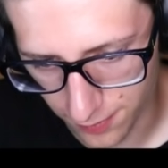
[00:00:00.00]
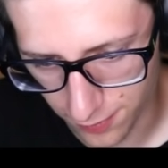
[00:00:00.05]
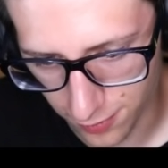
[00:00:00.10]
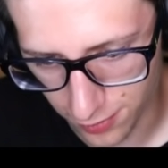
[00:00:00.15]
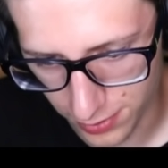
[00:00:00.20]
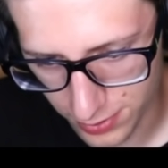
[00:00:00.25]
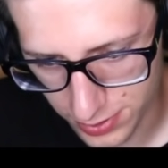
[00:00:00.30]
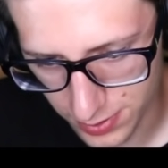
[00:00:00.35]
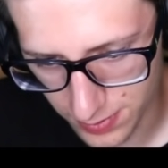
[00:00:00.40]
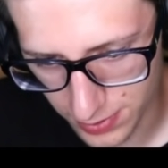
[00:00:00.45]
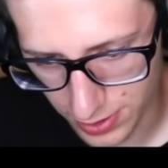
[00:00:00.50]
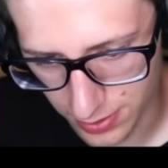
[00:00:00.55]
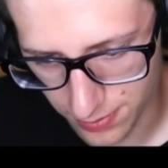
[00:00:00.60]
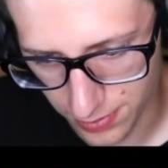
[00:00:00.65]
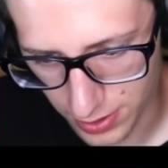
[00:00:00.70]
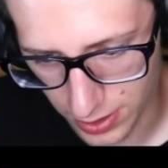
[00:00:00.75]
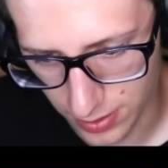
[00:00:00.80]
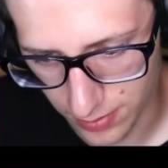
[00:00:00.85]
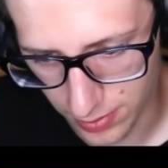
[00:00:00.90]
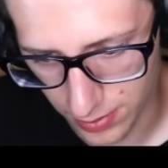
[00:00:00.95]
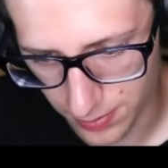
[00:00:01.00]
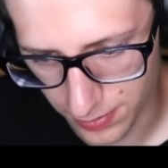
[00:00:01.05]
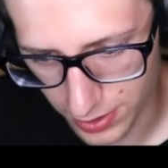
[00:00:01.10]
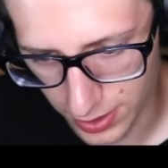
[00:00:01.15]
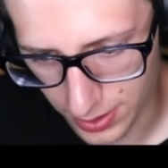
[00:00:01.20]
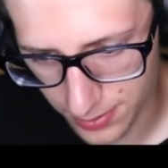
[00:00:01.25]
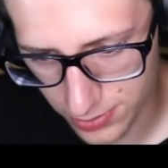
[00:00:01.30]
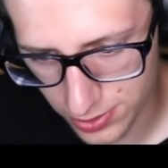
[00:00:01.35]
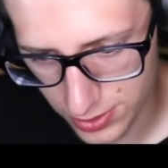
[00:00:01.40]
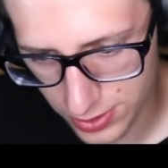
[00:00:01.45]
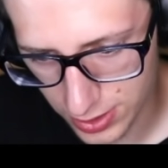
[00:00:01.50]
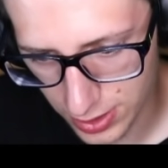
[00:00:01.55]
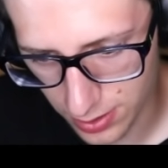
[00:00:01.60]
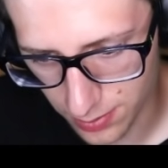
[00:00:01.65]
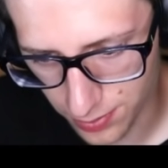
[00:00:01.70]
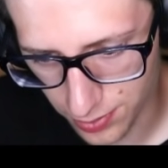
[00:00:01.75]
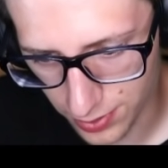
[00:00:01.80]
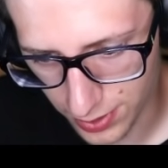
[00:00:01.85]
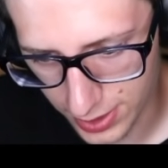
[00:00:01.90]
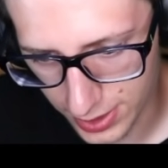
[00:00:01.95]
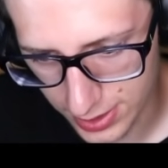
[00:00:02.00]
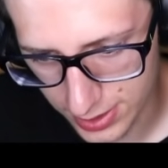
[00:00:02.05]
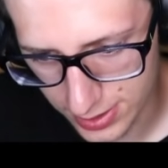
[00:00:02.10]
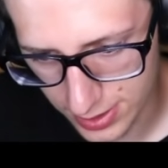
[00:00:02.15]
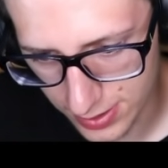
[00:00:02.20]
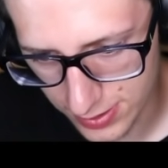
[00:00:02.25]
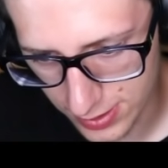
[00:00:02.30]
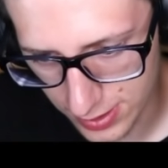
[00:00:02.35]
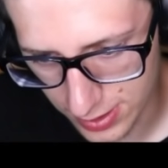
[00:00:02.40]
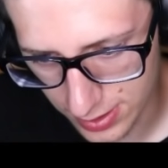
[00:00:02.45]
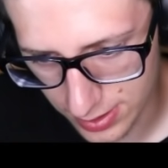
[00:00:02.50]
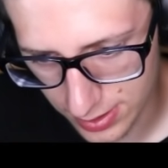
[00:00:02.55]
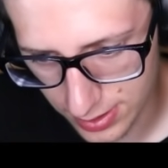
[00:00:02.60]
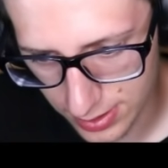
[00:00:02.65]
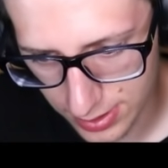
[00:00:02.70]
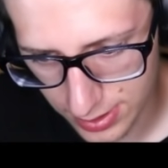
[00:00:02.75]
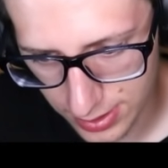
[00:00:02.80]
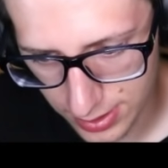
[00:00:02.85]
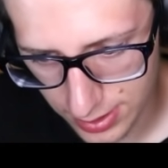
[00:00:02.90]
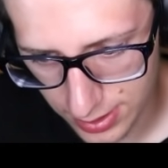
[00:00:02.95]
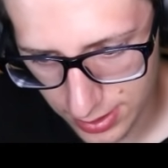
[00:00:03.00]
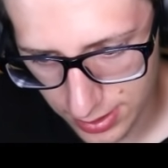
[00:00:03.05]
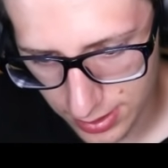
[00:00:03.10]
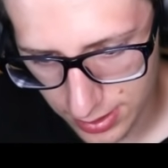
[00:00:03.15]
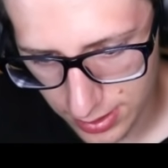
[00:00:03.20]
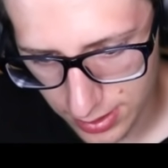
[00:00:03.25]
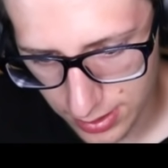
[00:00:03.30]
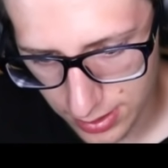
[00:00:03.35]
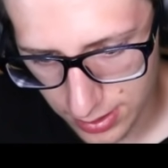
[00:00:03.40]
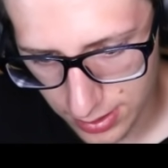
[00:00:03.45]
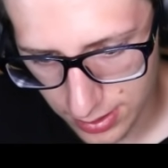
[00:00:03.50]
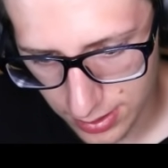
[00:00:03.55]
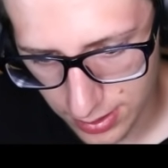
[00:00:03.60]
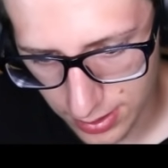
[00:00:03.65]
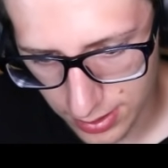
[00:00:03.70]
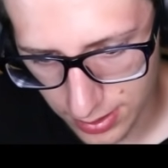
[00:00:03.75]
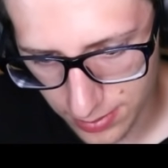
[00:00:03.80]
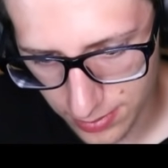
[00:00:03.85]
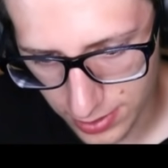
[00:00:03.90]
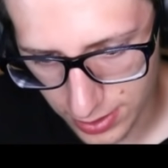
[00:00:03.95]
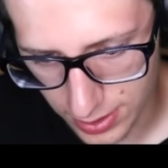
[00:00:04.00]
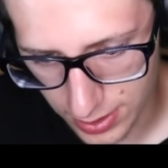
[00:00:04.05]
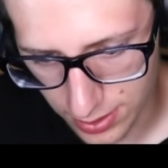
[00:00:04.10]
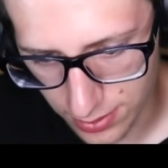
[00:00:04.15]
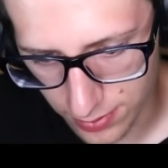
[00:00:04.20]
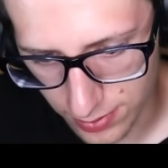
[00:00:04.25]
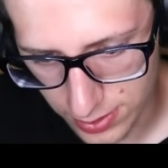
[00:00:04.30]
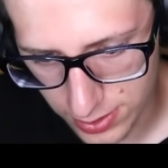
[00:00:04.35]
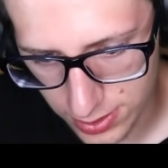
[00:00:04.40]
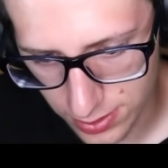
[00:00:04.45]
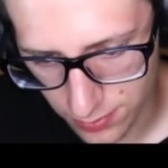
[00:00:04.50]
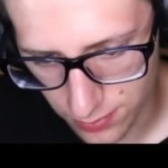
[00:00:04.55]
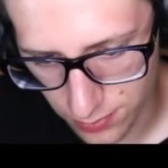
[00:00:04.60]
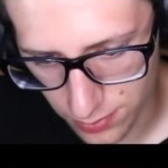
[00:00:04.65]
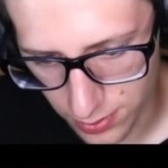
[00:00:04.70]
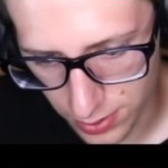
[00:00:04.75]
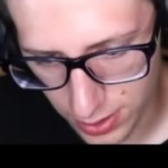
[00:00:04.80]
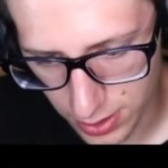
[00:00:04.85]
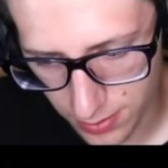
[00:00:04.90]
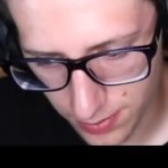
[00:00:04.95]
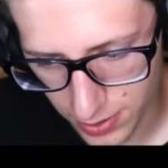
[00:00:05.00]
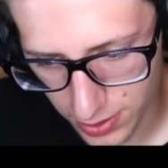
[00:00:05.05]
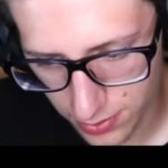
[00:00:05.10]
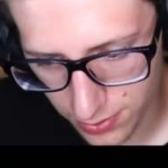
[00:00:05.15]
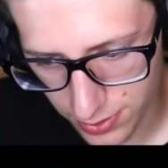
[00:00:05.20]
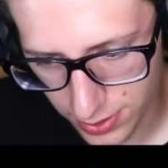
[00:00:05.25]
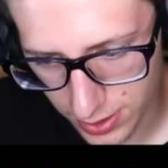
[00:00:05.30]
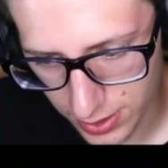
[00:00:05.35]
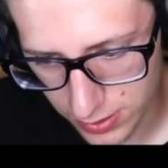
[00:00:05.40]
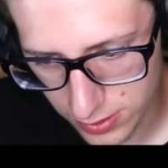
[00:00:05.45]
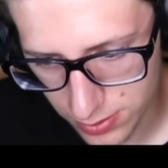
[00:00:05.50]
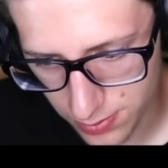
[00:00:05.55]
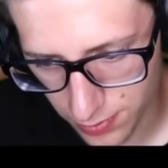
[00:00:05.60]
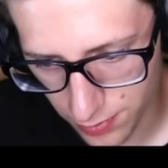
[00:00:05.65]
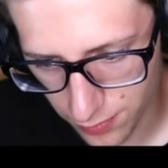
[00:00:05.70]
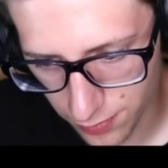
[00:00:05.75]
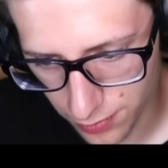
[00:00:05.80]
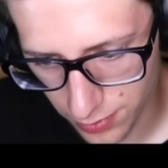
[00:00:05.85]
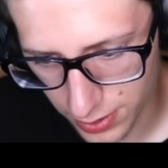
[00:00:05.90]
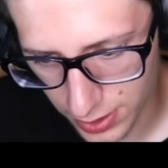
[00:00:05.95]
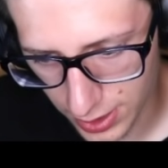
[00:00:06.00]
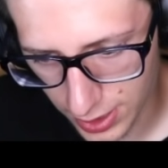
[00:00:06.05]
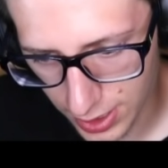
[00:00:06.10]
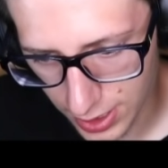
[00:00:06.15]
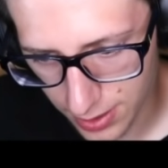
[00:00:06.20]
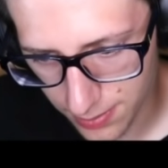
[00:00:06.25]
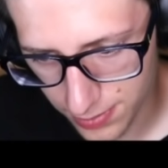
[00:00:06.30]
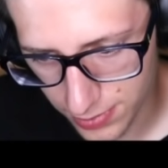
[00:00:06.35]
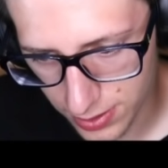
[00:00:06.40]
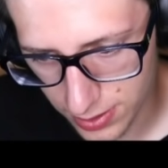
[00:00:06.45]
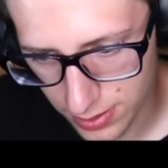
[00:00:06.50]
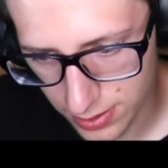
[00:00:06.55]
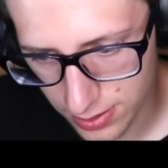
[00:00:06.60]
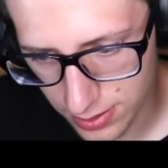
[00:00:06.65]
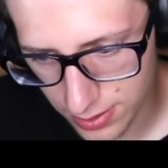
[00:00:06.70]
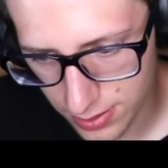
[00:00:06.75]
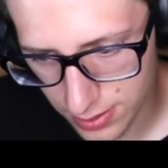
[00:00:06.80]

for it to be a problem, but I'm just gonna pray it doesn't. I'm not going to worry about things before they happen.